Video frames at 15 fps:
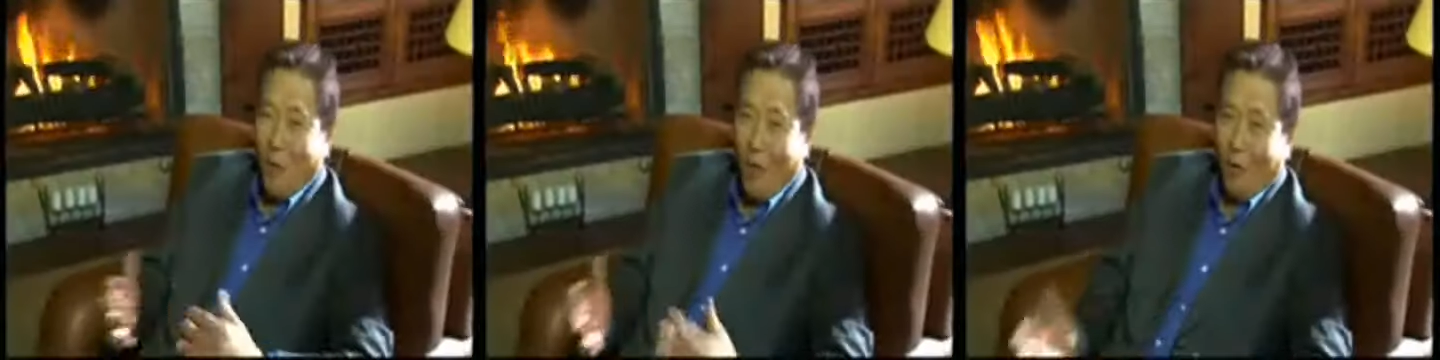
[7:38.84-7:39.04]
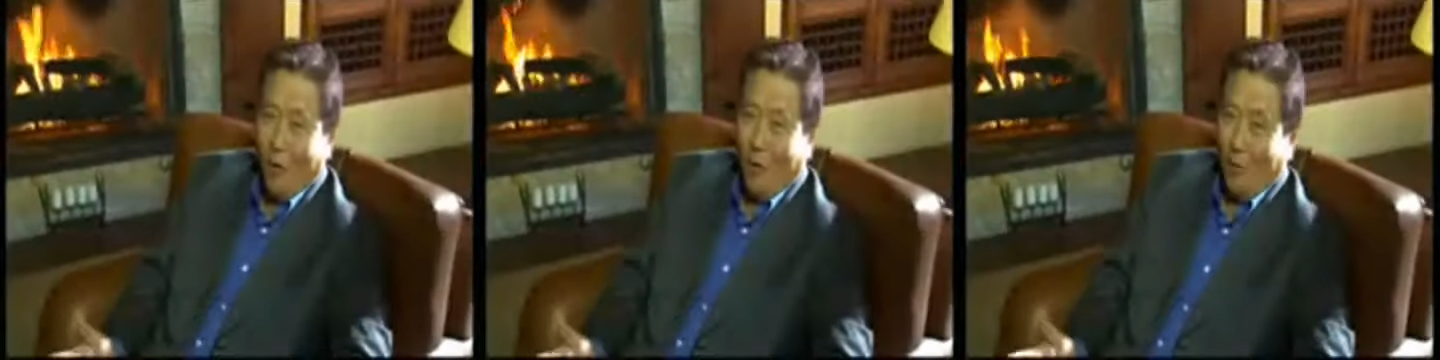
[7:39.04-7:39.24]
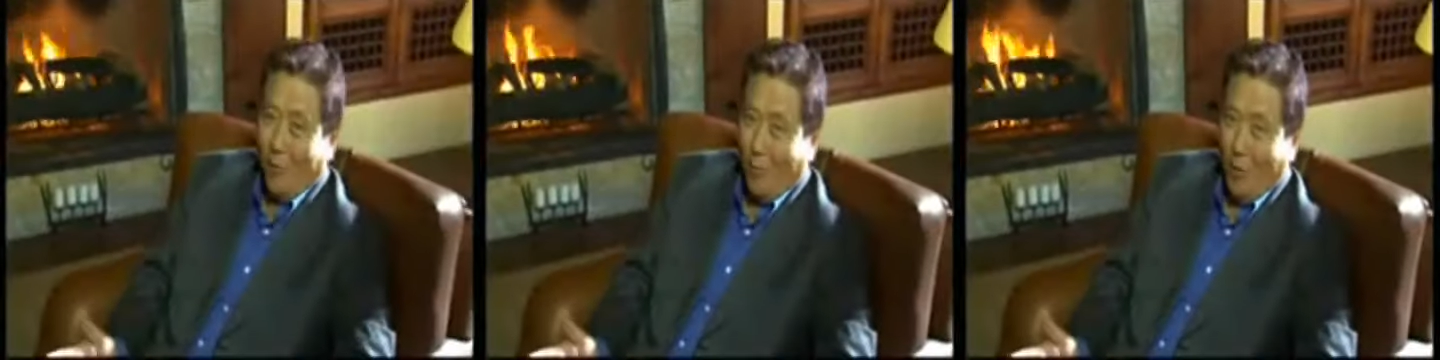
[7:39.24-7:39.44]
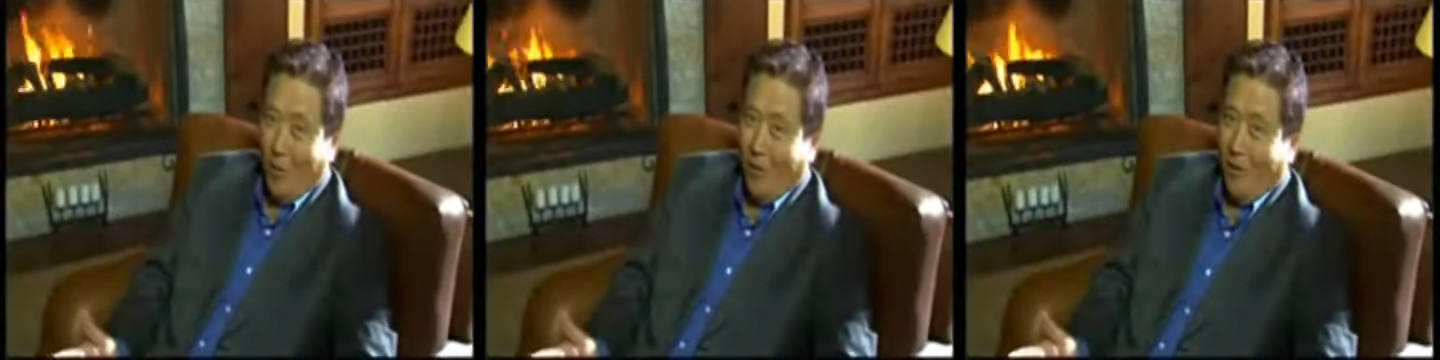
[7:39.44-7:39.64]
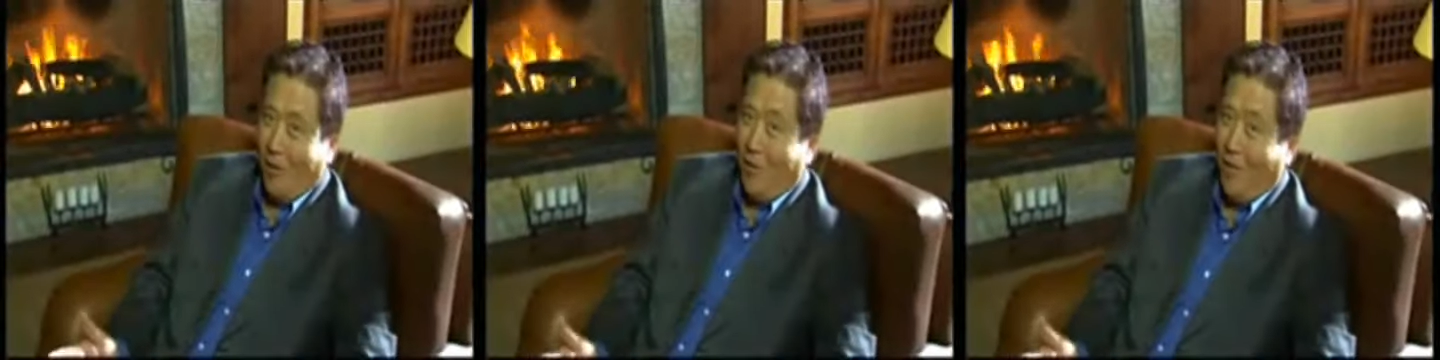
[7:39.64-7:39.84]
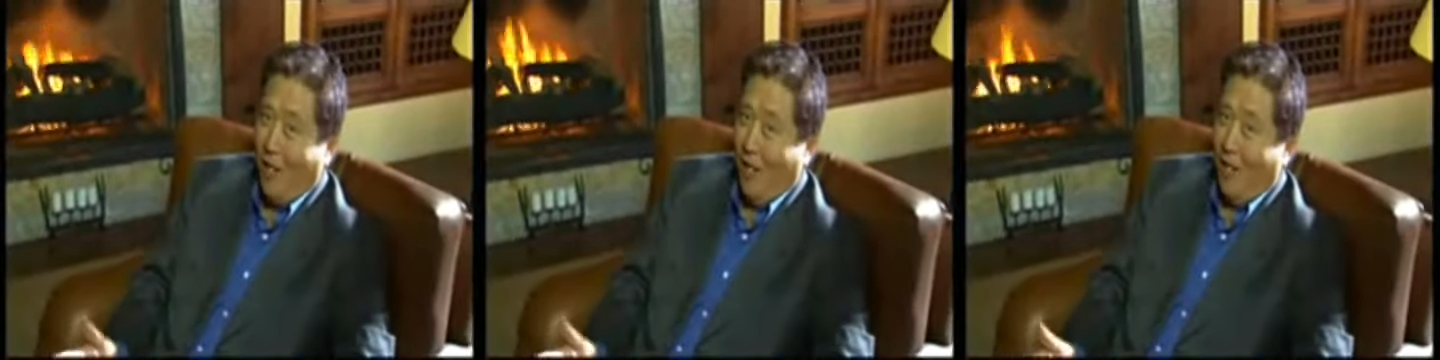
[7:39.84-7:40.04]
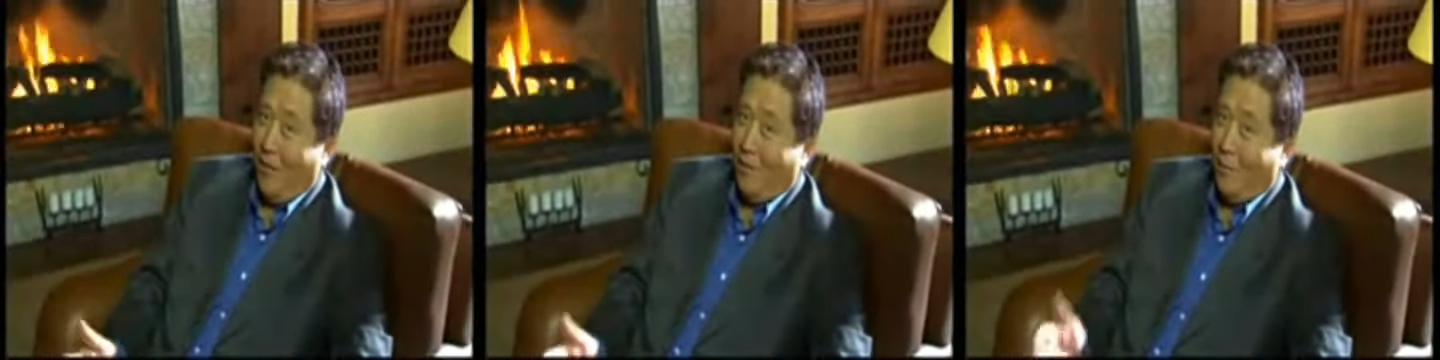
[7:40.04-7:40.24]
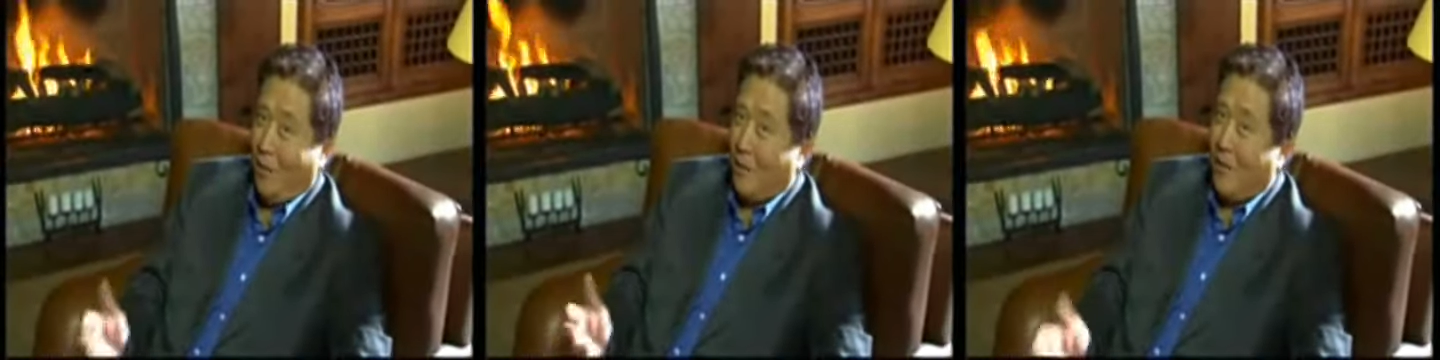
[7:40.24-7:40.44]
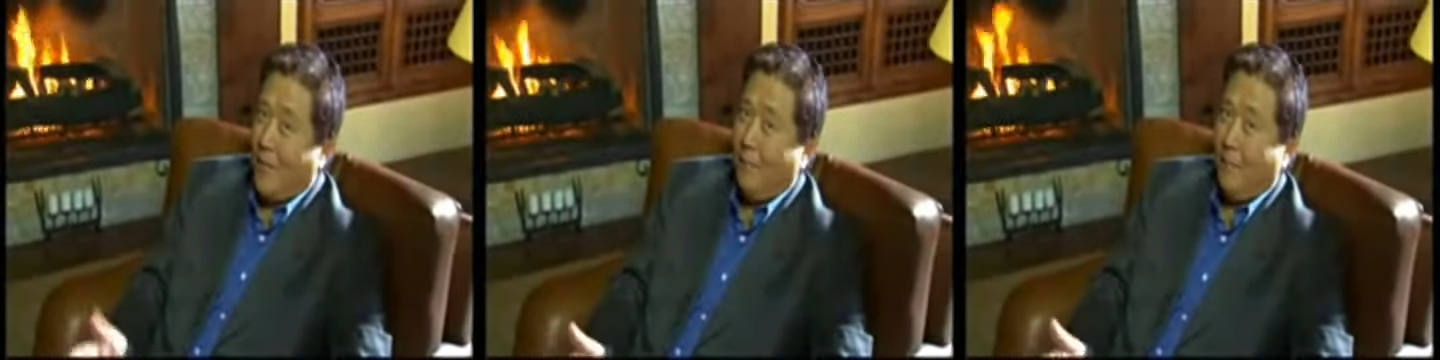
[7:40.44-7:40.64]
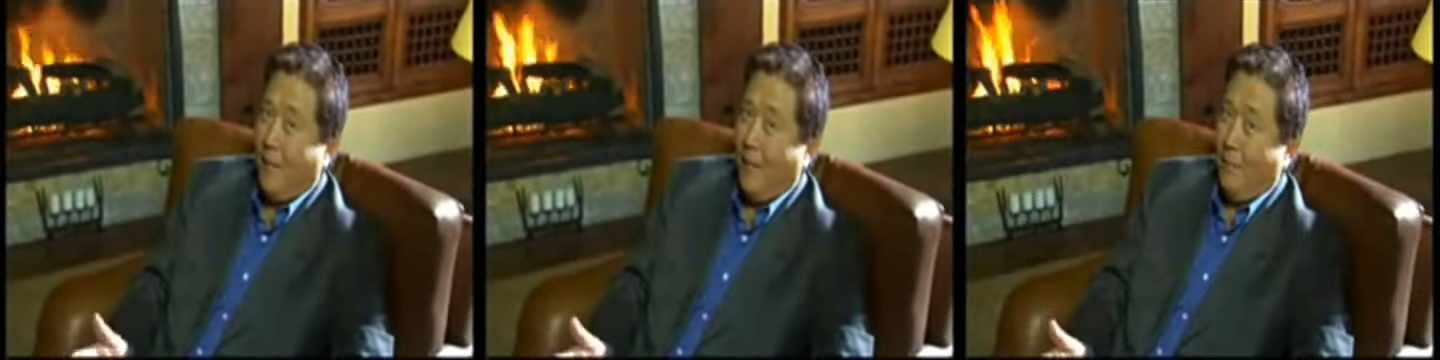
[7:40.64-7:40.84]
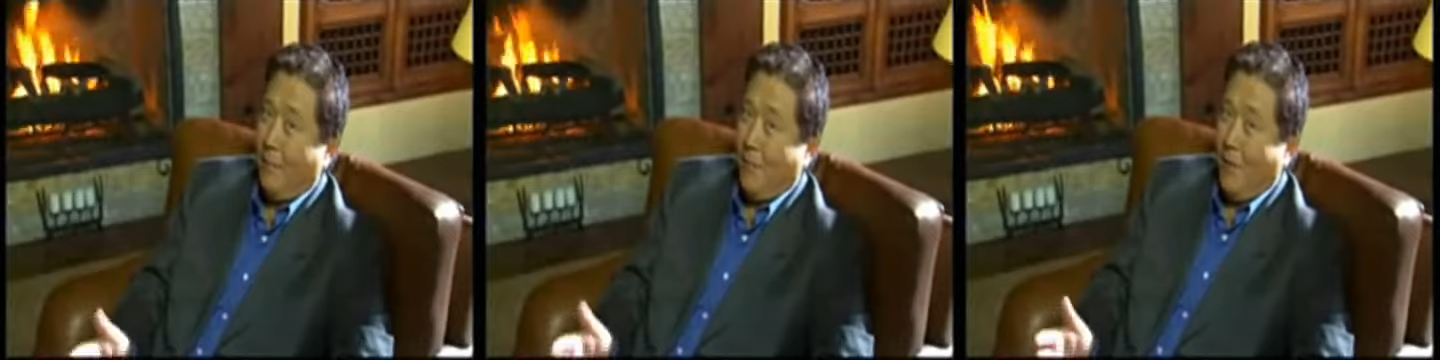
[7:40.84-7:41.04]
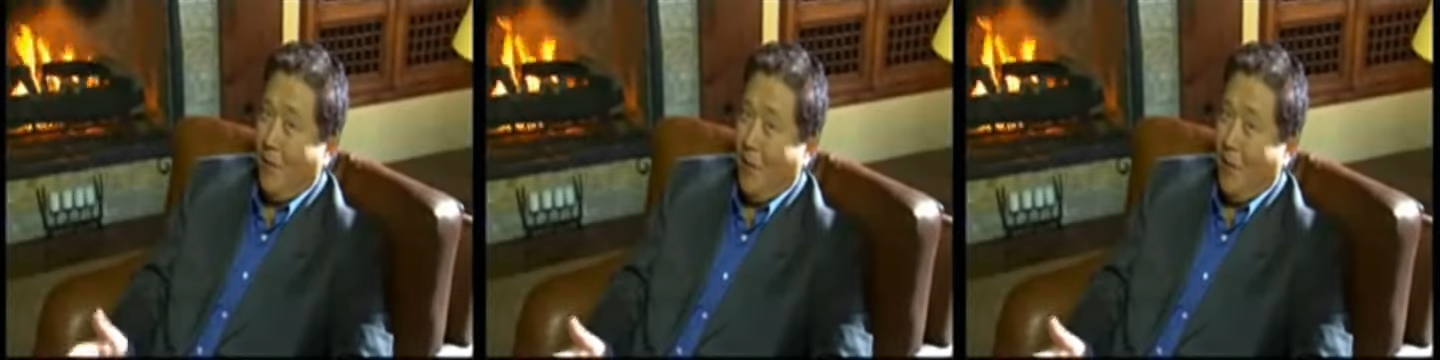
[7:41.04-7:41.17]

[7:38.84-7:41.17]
We all know the world has changed, but sometimes